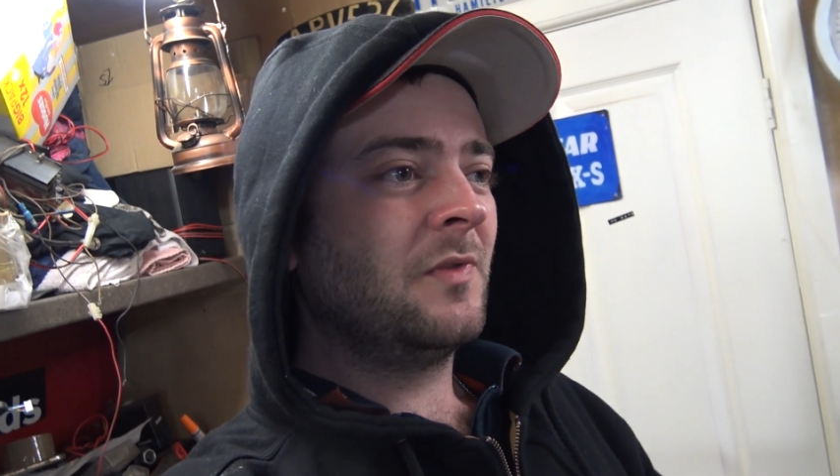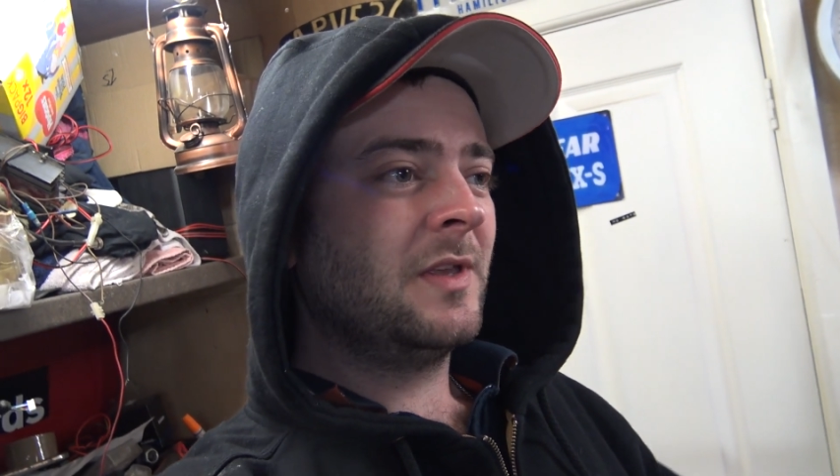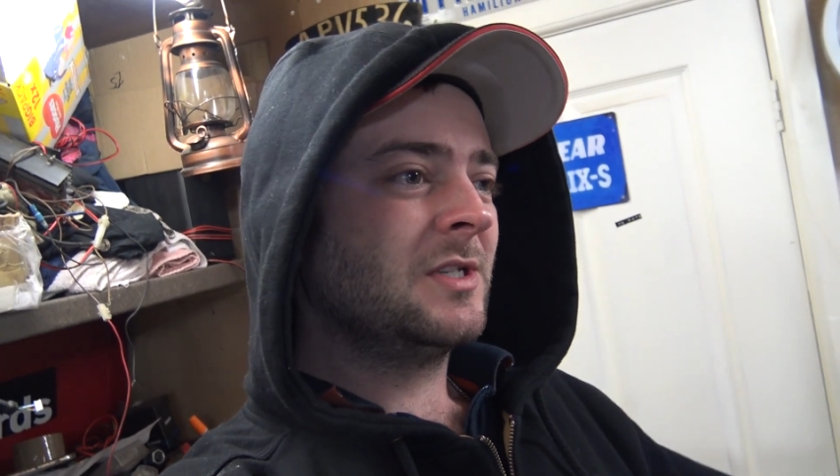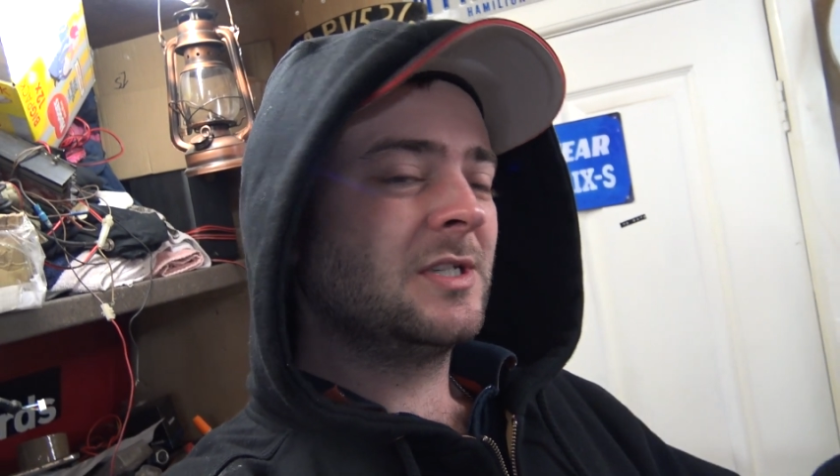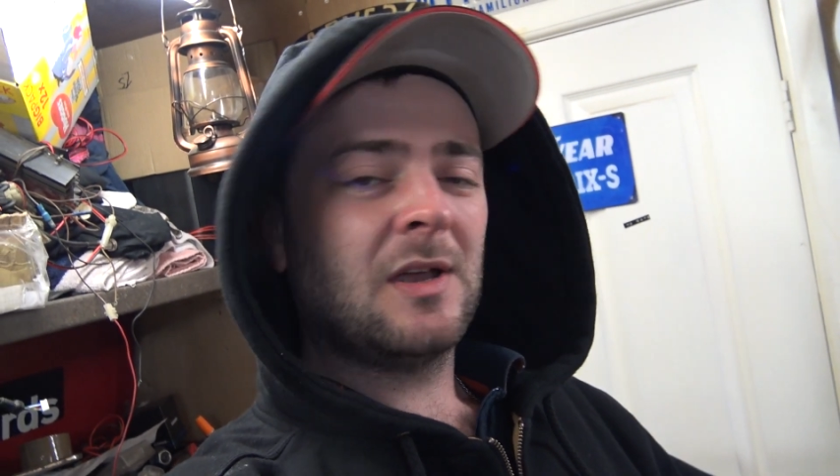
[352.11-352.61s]

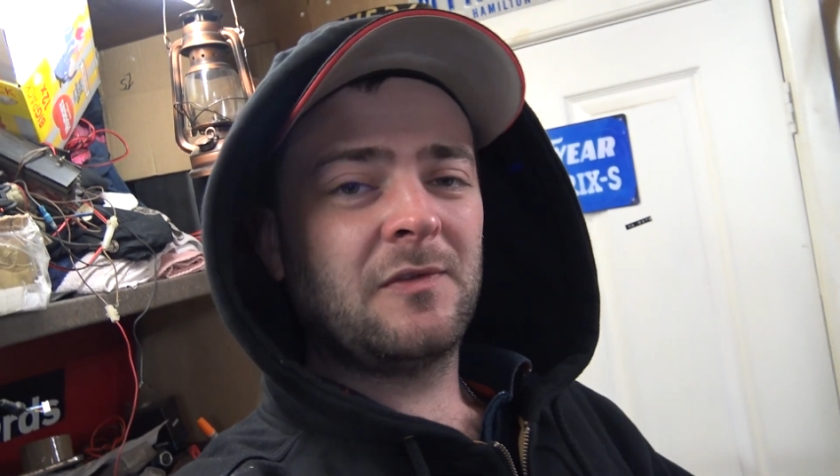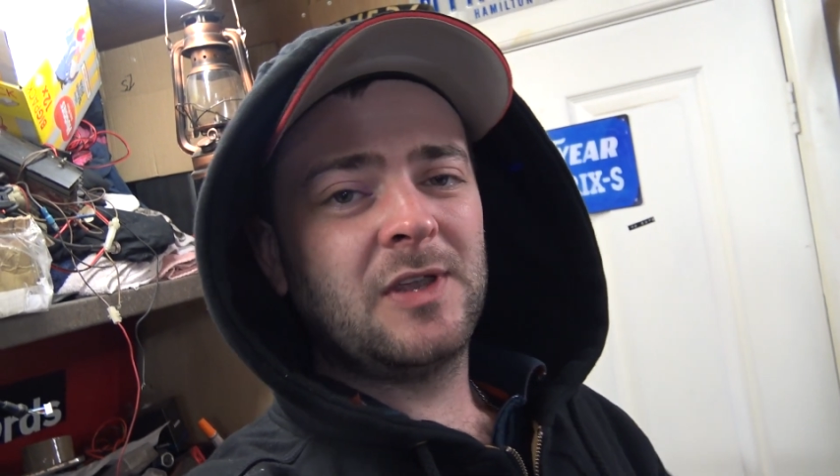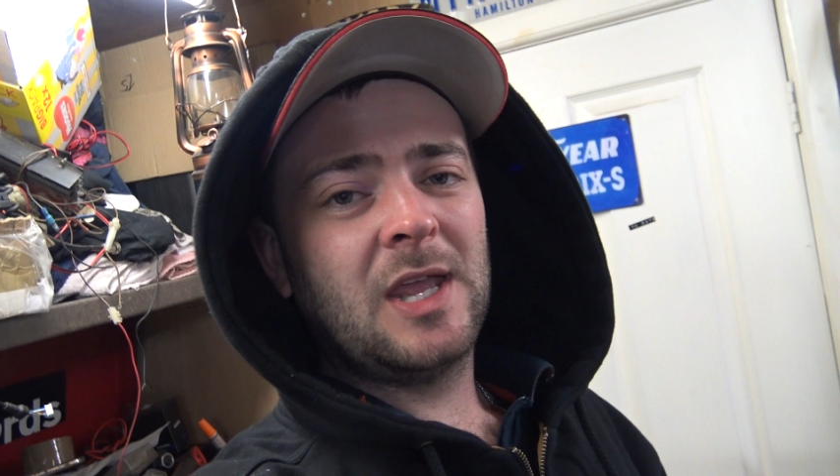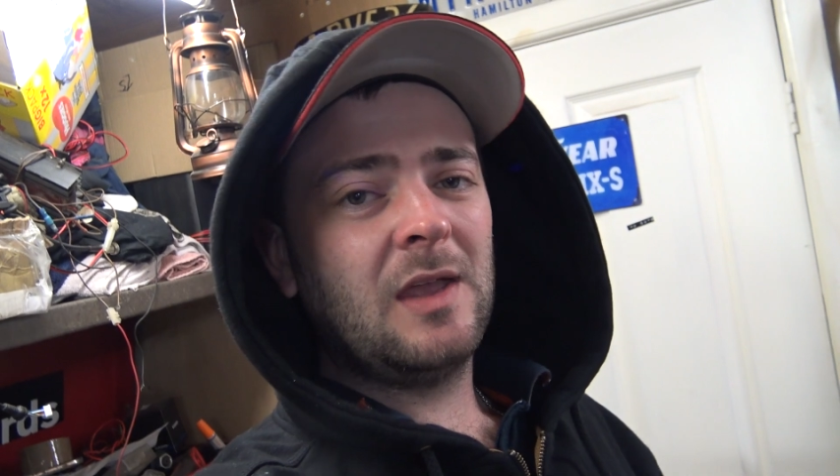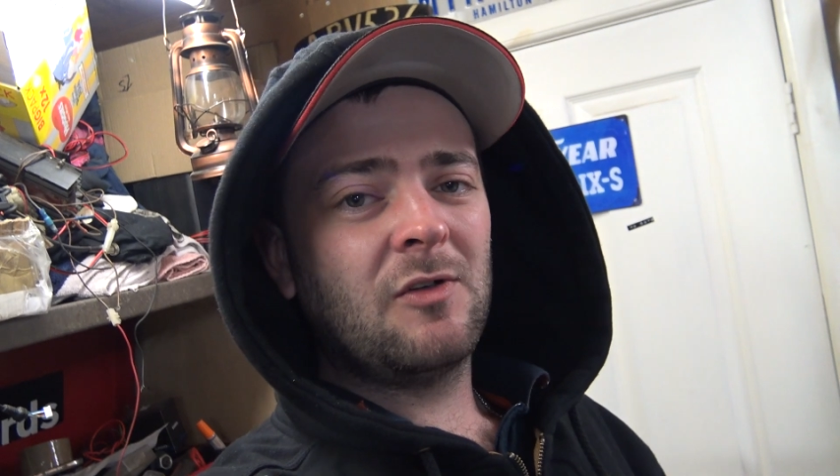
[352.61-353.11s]
this stuff
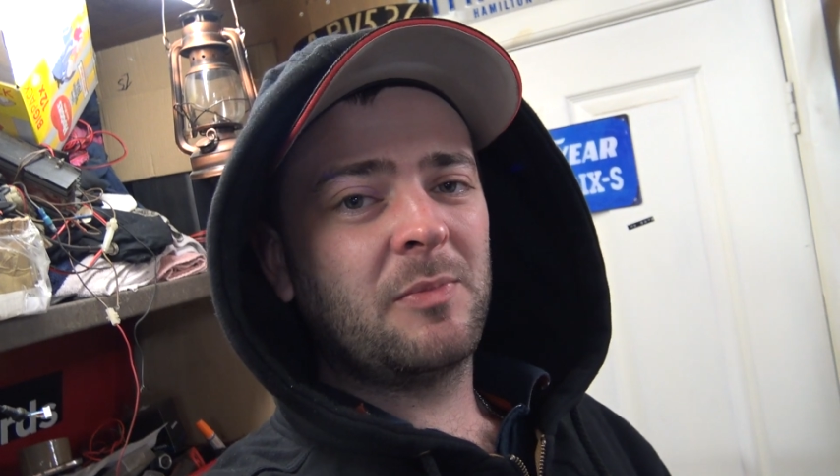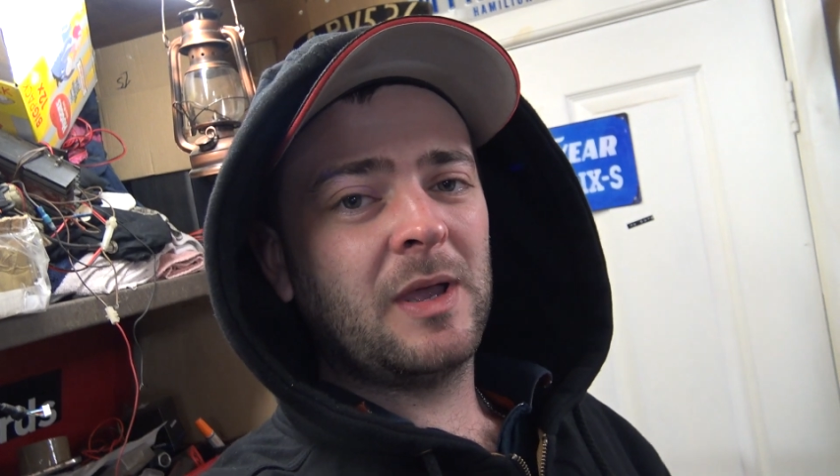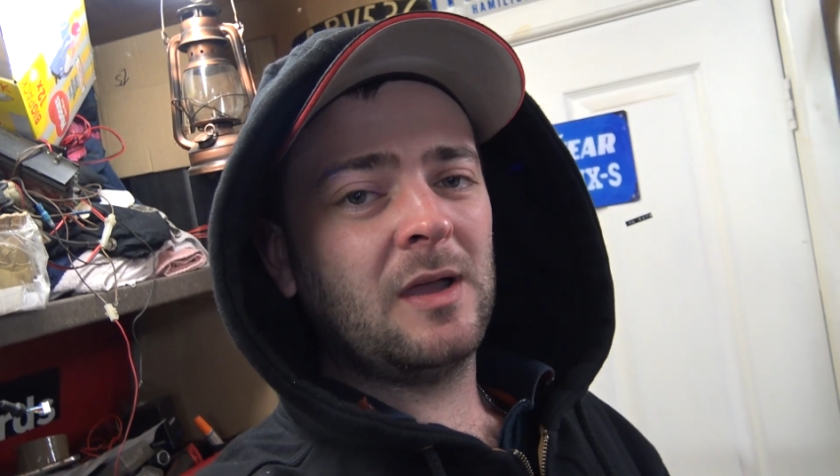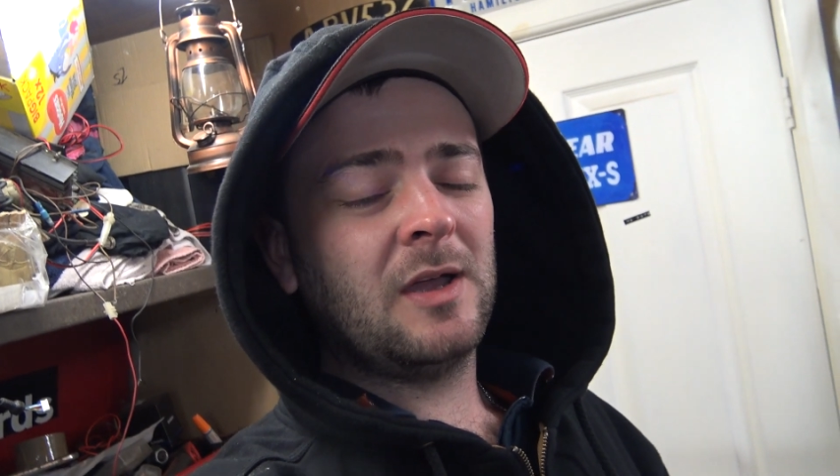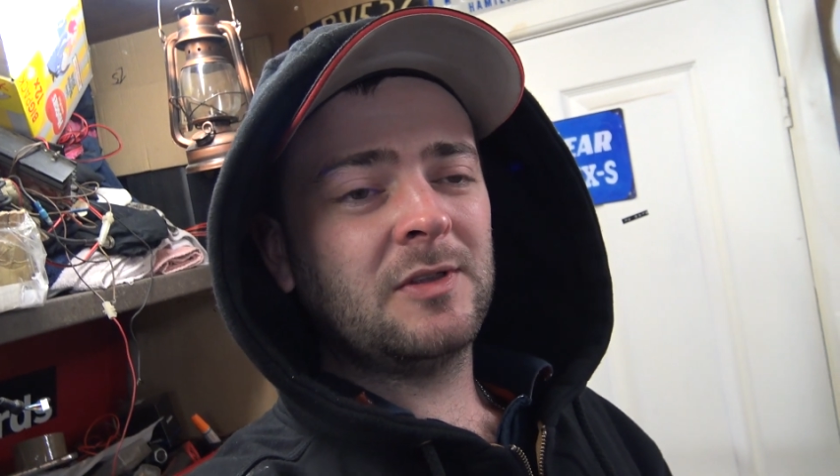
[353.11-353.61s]
you hear about,